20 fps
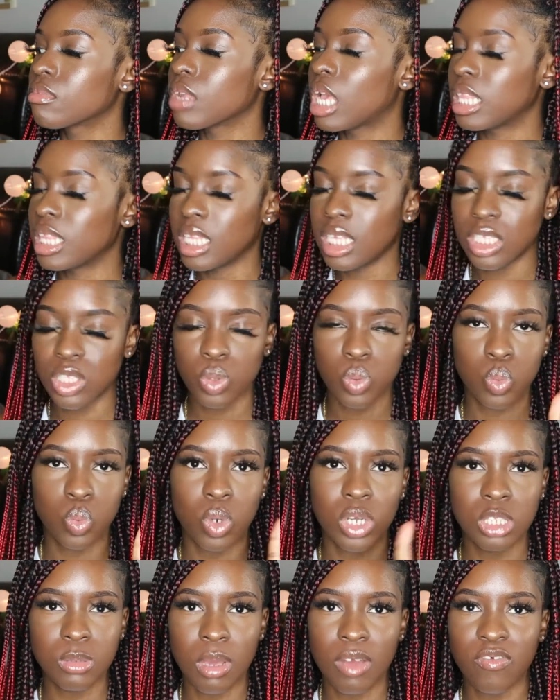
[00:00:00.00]
This
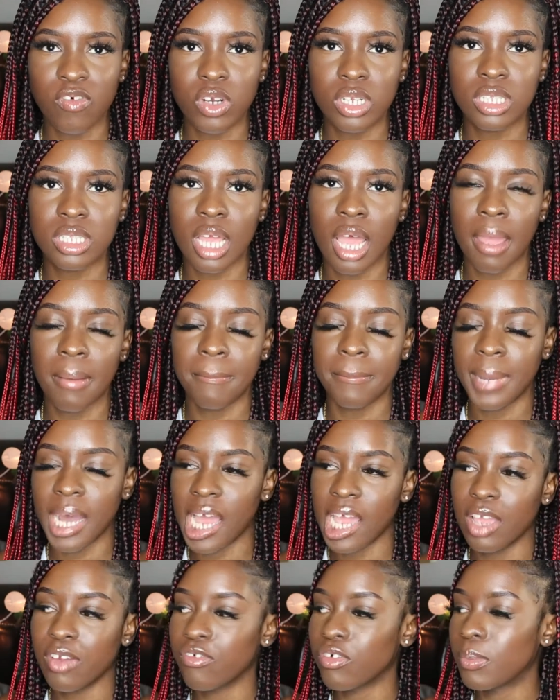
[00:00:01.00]
was my first time
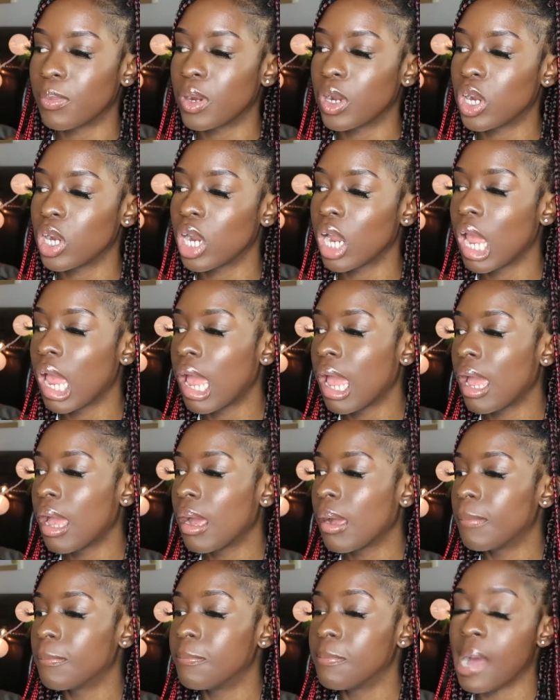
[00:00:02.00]
buying from her.
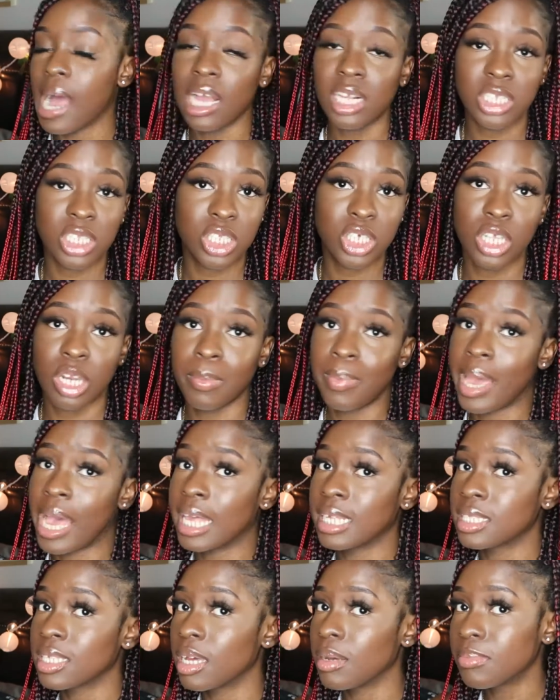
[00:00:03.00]
I just couldn't
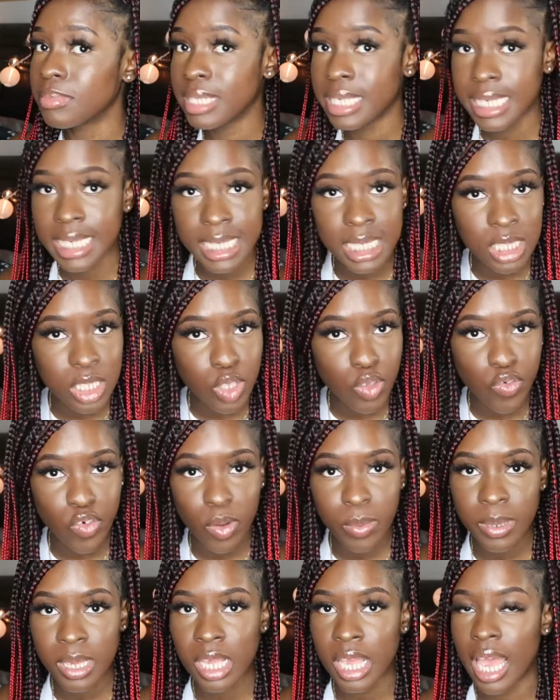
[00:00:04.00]
pass up these
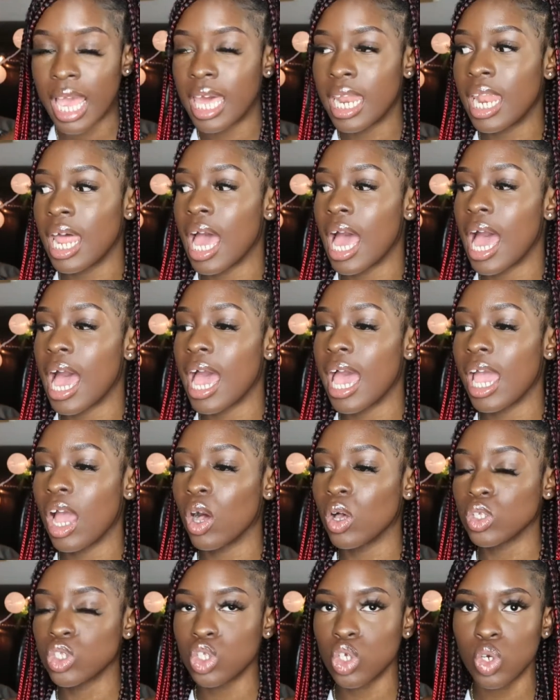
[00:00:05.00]
for me, and I
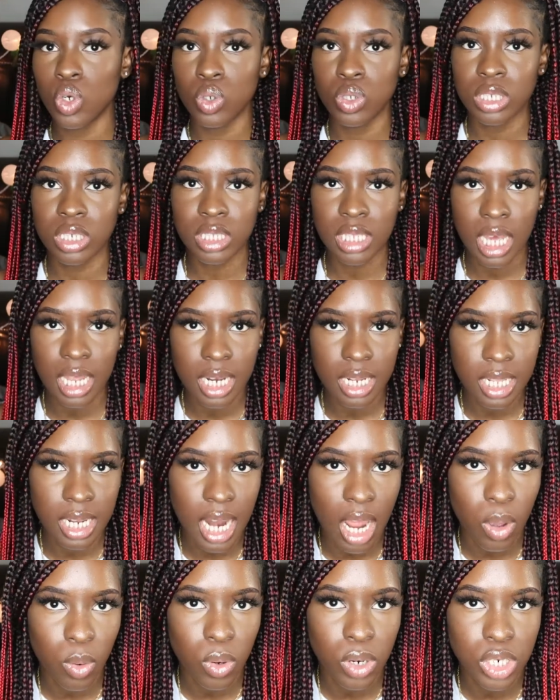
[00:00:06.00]
also decided that
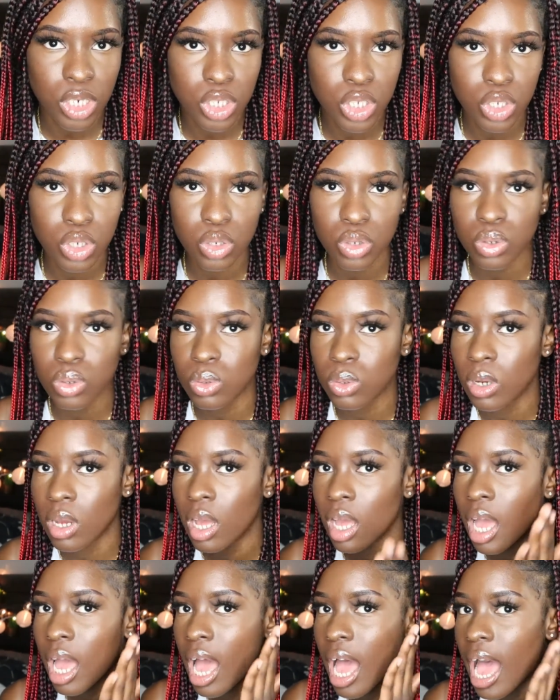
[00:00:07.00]
I wanted to do,
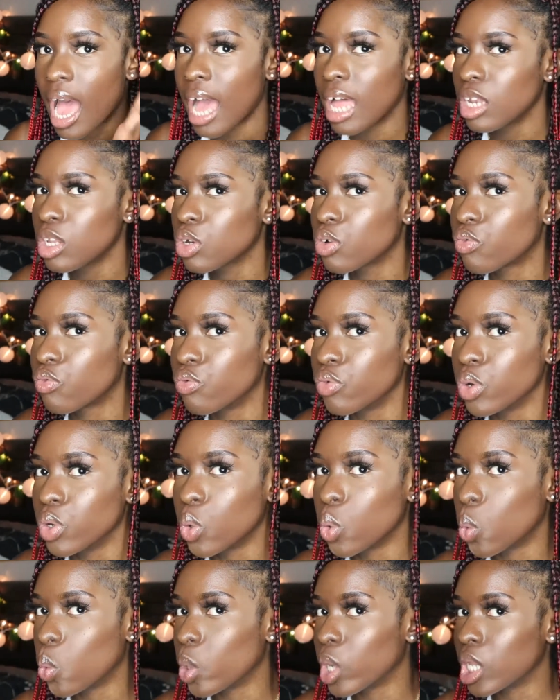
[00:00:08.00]
I look
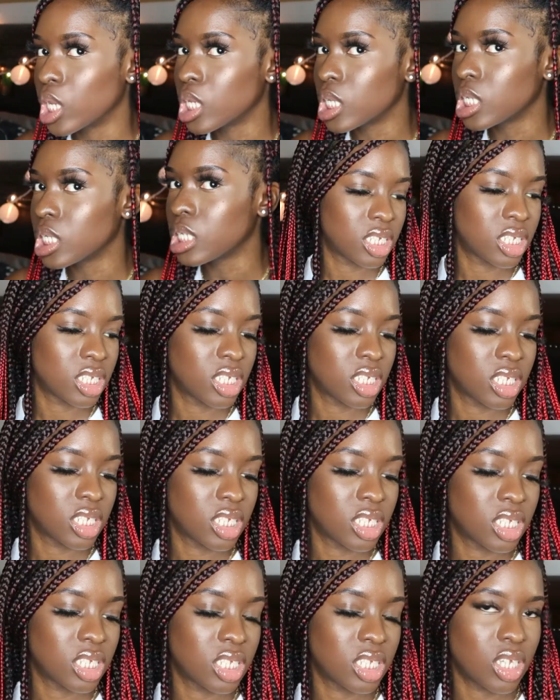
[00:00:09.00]
real oily.
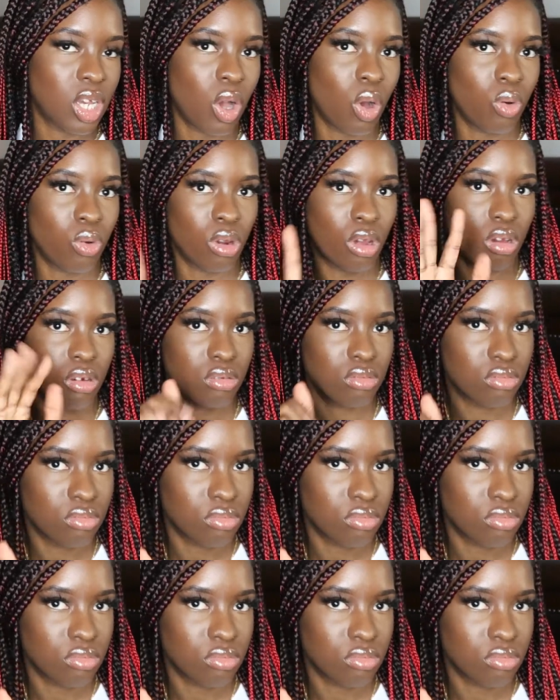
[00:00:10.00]
Hold on.